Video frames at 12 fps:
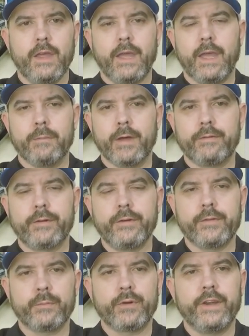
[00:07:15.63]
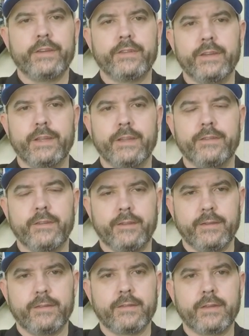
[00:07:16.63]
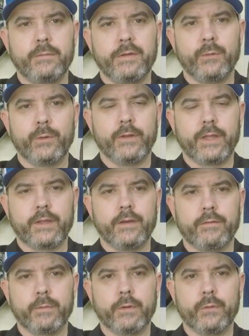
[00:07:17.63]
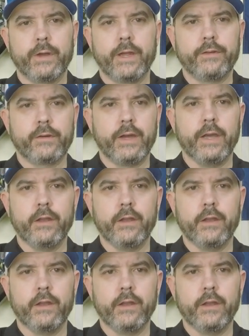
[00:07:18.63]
And my first impression is that this is gonna be really comfortable when I try it